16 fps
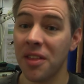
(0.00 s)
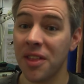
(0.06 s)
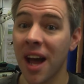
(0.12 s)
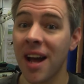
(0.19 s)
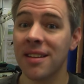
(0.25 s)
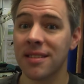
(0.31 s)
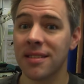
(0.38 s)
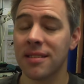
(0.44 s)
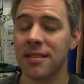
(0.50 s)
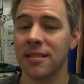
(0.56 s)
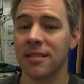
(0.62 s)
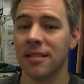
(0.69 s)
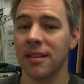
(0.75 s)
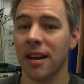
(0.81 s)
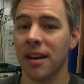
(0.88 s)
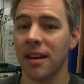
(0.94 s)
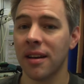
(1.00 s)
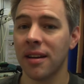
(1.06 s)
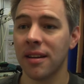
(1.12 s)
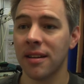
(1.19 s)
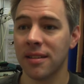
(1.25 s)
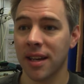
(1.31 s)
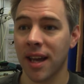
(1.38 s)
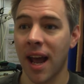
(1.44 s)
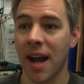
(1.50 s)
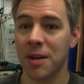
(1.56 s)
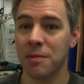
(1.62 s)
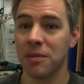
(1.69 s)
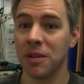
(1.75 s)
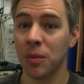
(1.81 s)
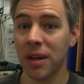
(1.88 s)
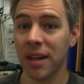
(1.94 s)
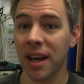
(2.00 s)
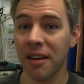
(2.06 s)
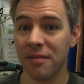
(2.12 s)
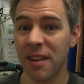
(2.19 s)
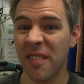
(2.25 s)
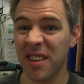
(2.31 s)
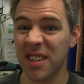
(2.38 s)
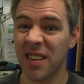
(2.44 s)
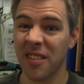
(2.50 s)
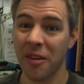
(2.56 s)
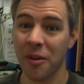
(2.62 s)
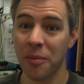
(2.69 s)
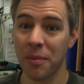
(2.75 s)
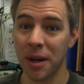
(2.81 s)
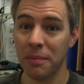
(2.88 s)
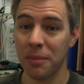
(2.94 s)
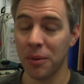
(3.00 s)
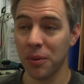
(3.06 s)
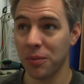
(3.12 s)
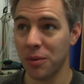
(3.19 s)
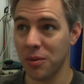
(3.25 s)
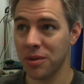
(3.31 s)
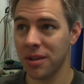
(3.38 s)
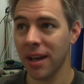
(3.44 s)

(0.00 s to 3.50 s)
that's the catchment that we get for every 700 people who